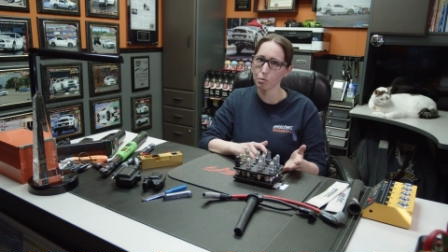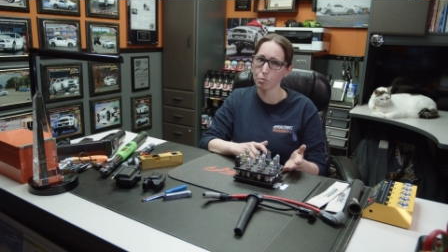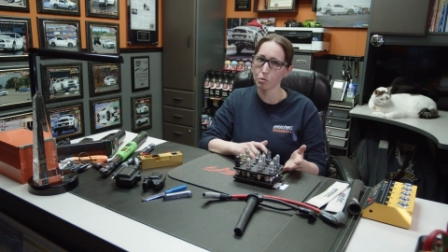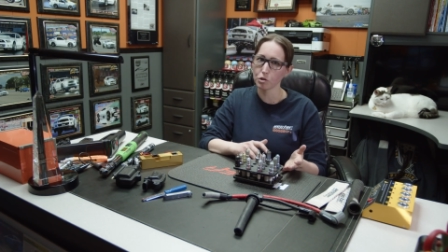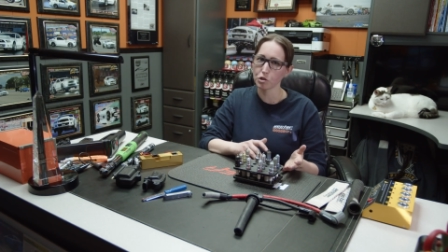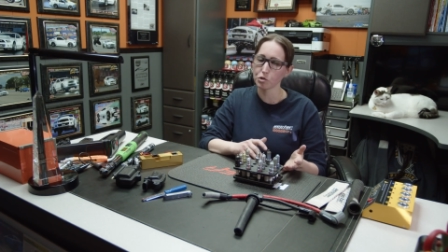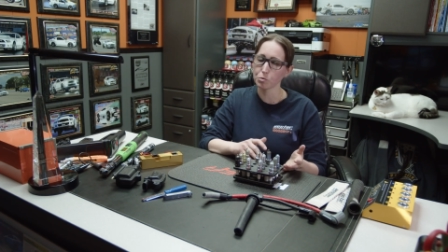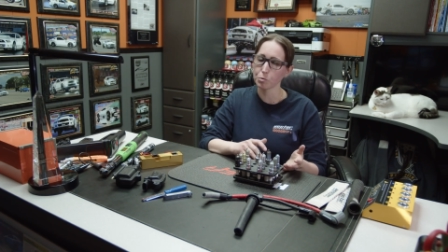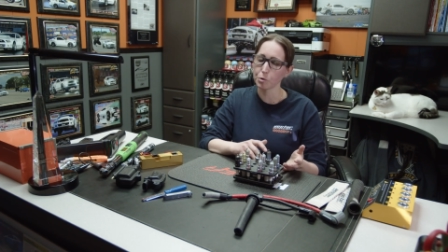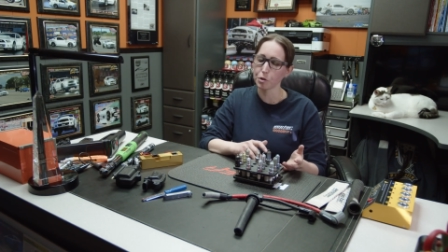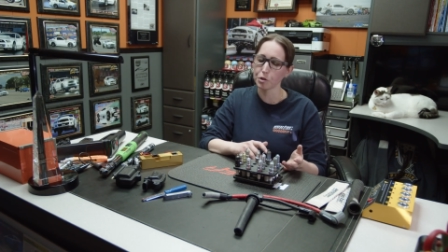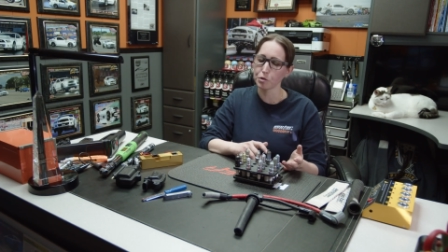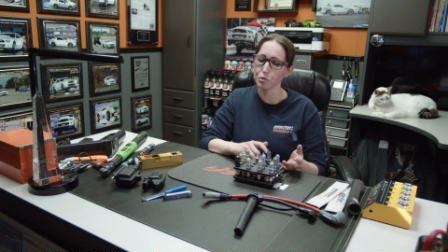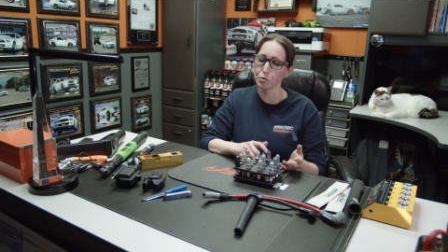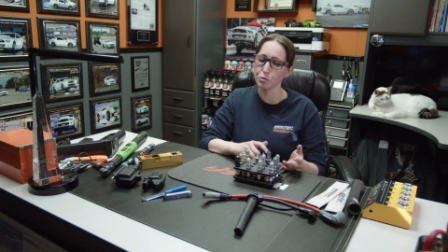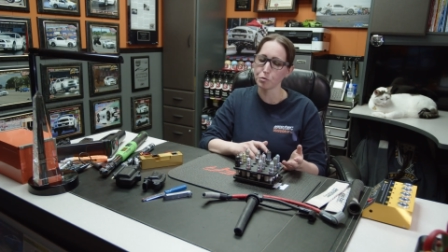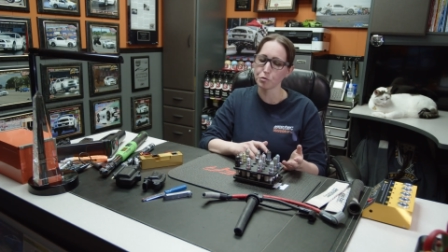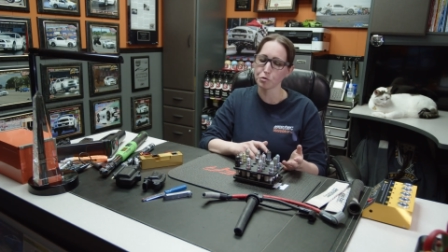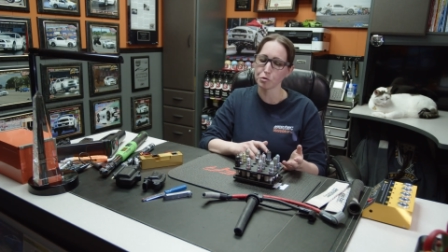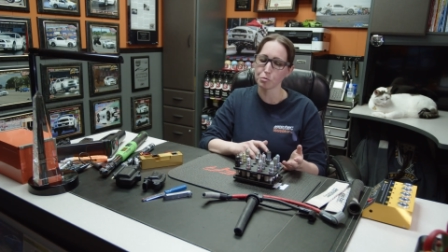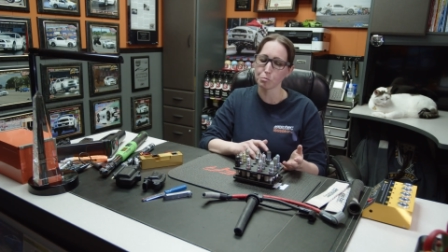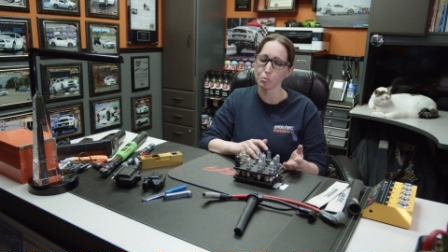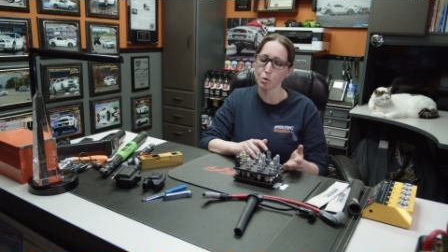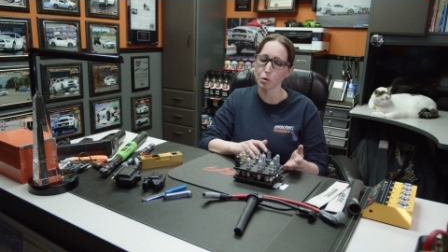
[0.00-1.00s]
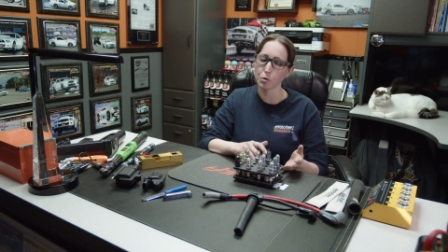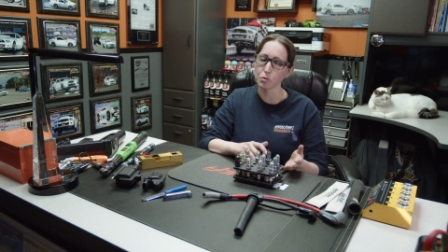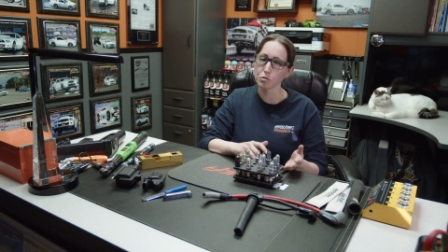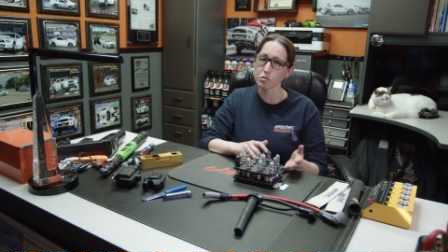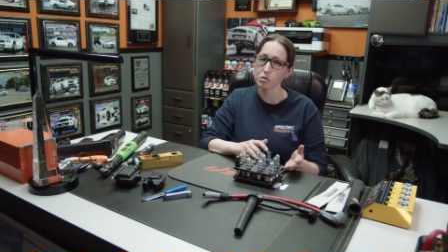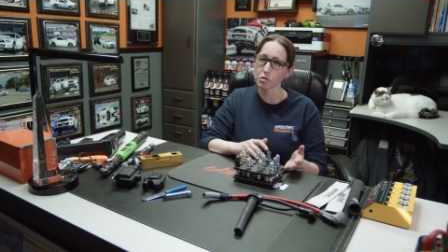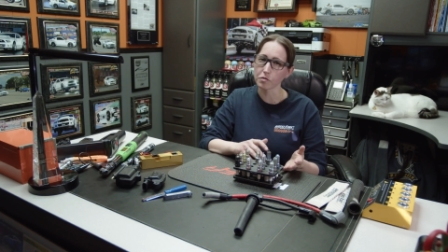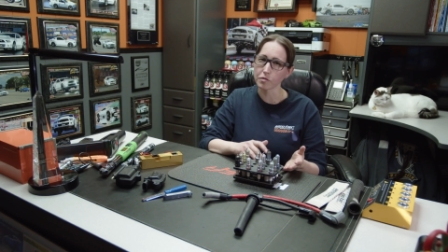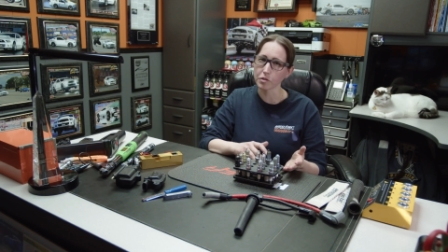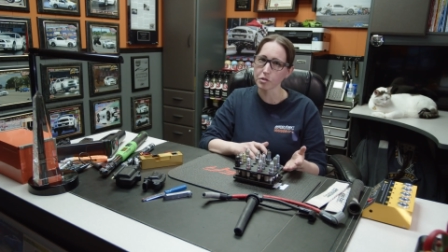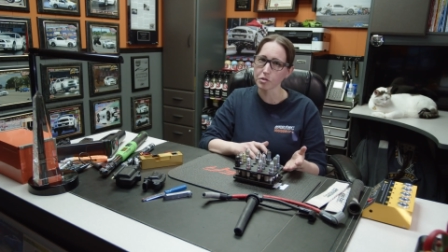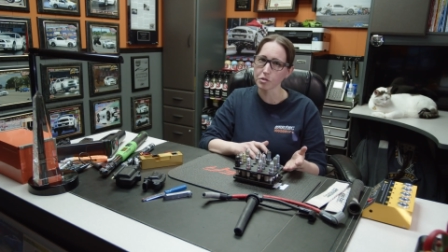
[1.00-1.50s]
which we use in
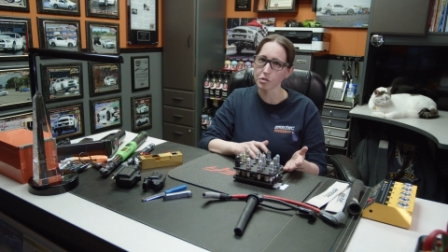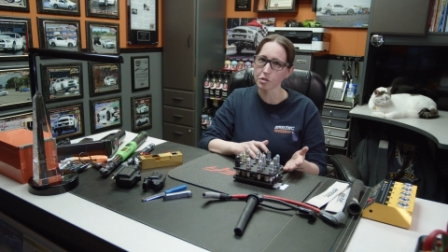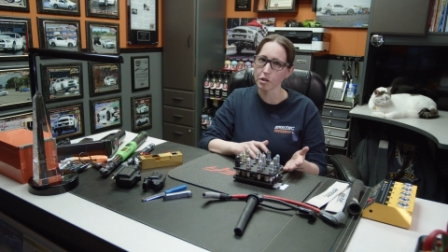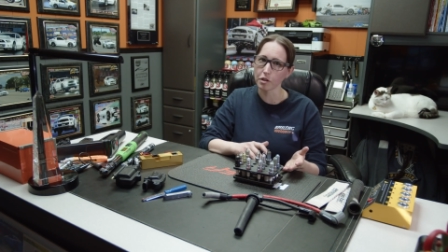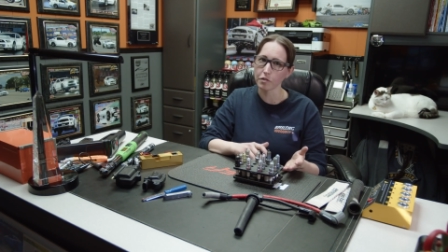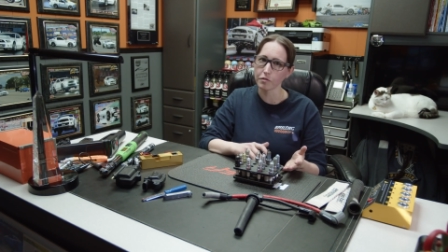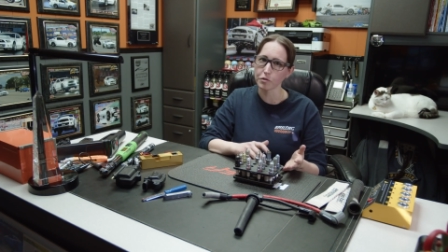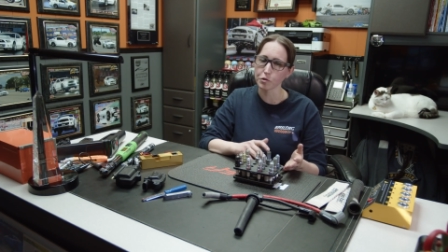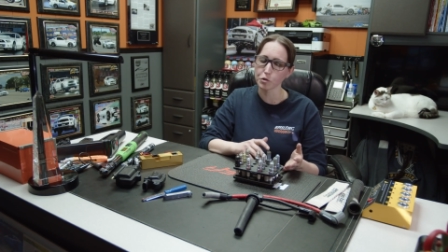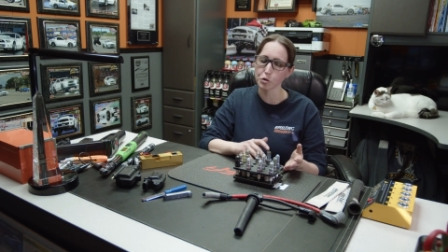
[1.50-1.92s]
most of our stuff,